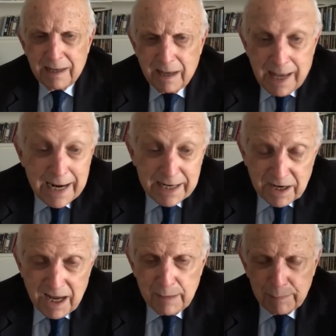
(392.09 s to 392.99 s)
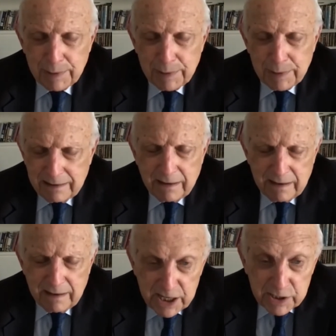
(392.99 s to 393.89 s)
at a time like
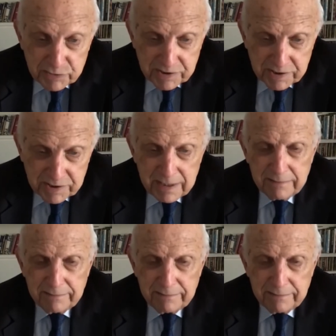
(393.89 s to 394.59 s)
this